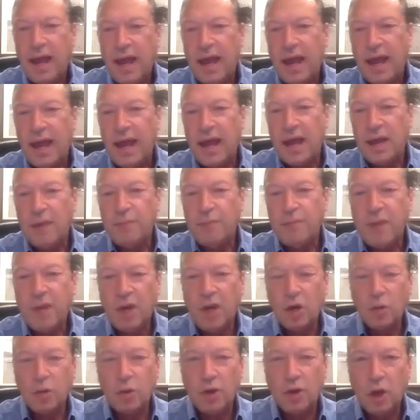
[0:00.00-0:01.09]
And
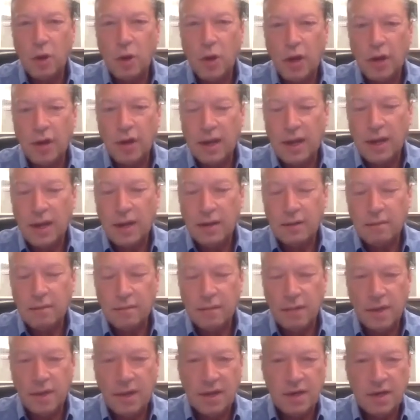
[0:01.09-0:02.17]
Peter would go out. He had a
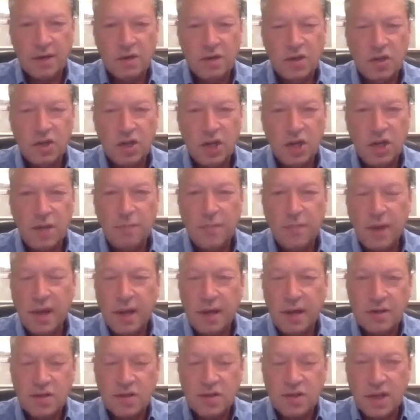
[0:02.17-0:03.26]
Jeep and
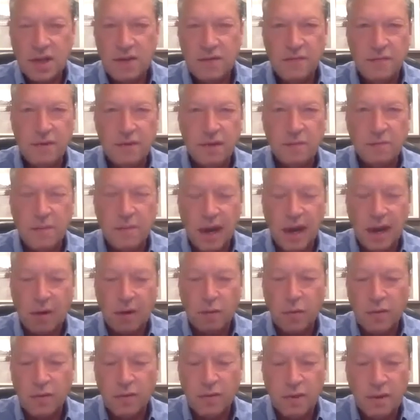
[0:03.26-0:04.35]
a safe in back,
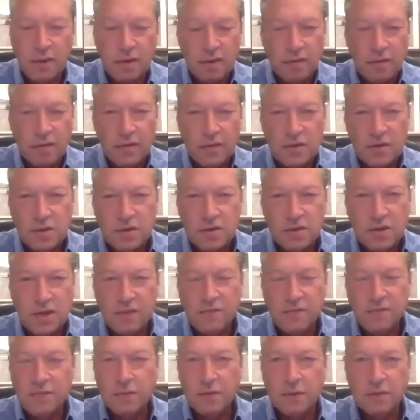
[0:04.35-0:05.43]
within this
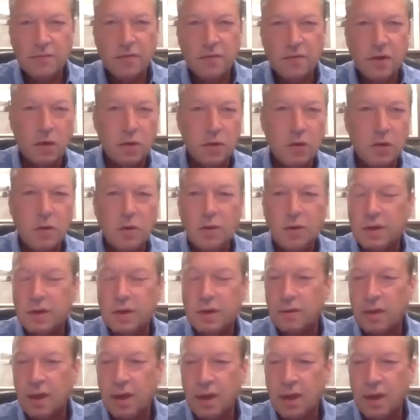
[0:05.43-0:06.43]
safe full of gold and